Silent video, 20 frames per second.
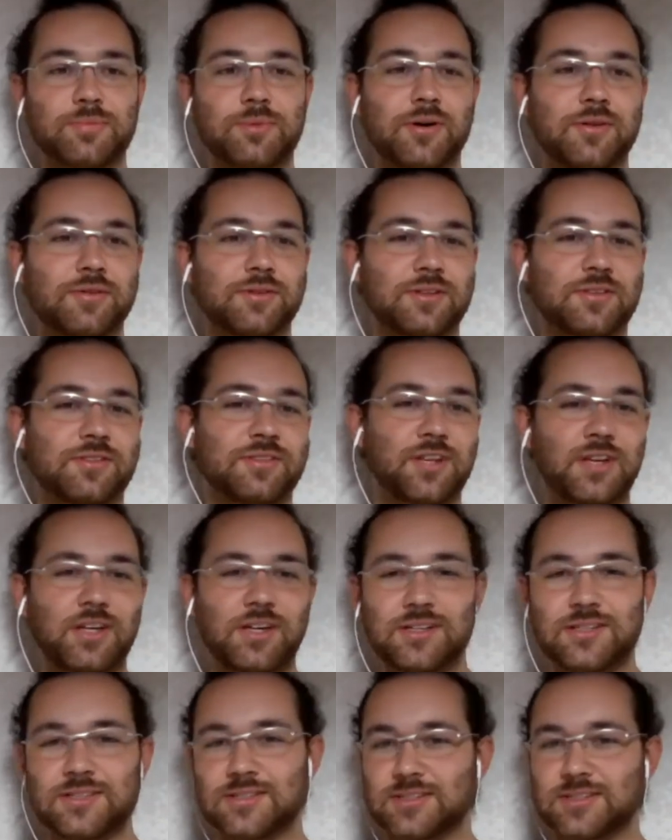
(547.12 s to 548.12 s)
about the
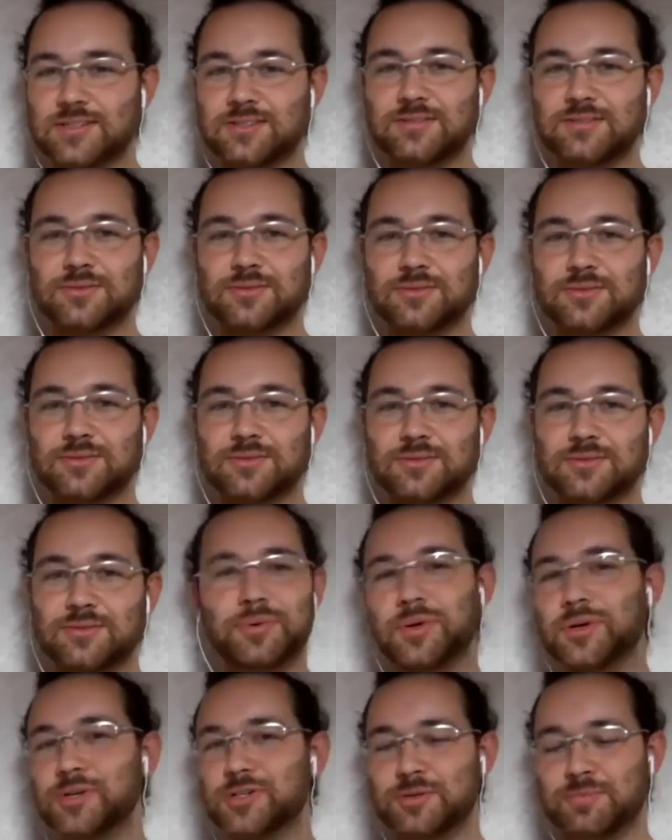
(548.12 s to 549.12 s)
things, or
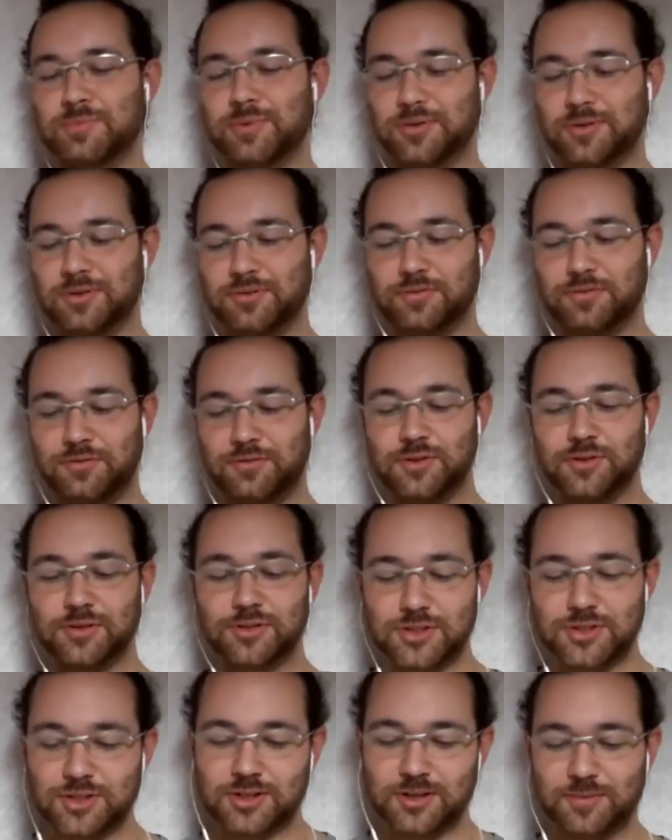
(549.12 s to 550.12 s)
worried about the
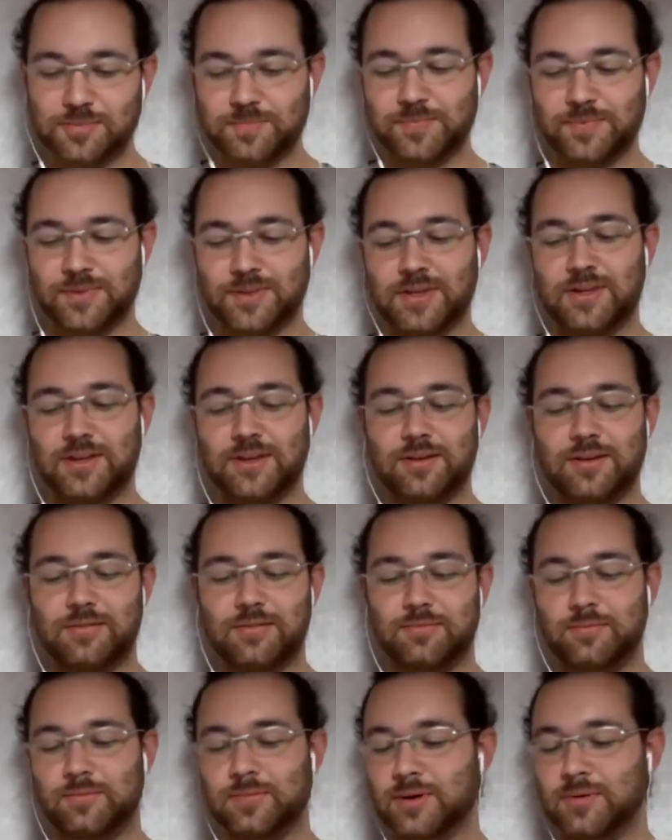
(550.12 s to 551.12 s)
future,
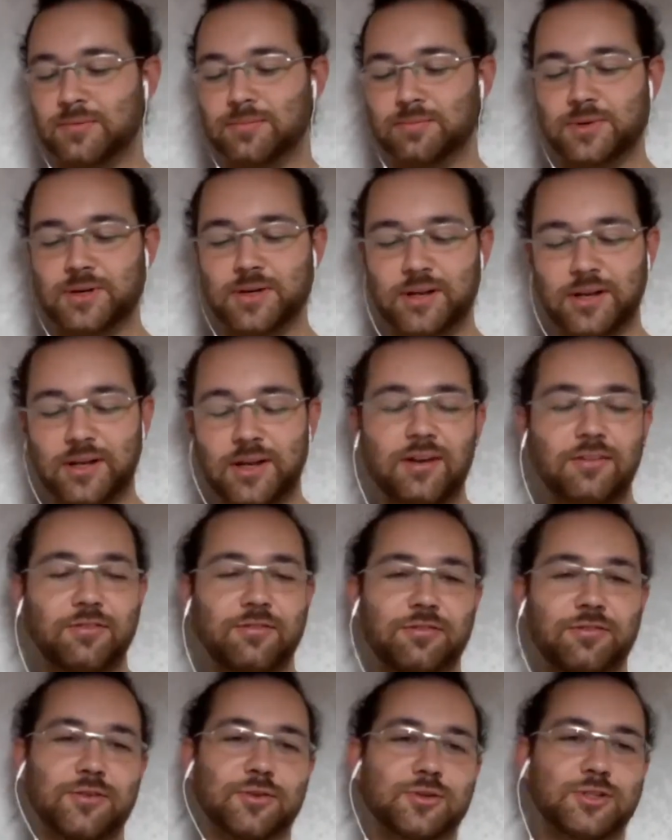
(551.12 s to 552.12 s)
about money,
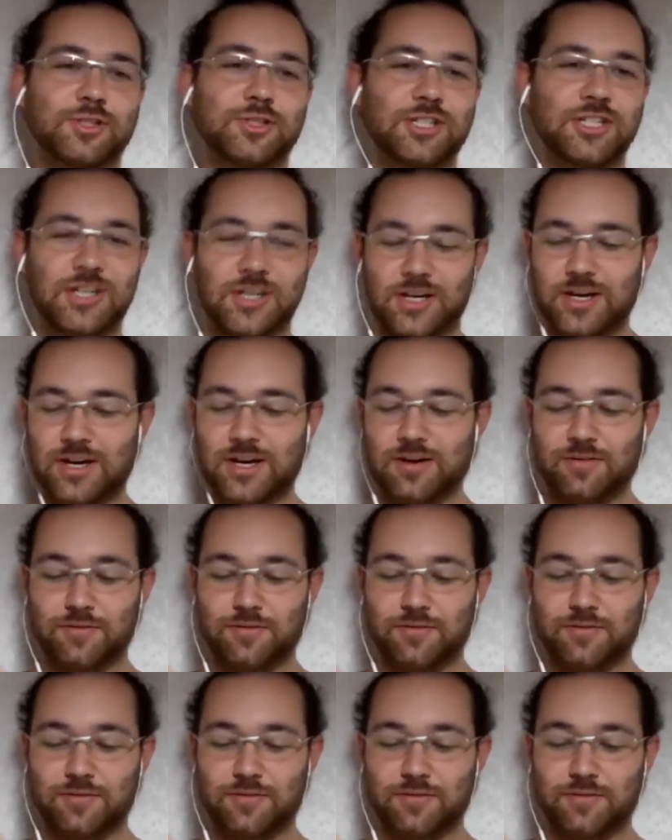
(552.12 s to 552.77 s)
food,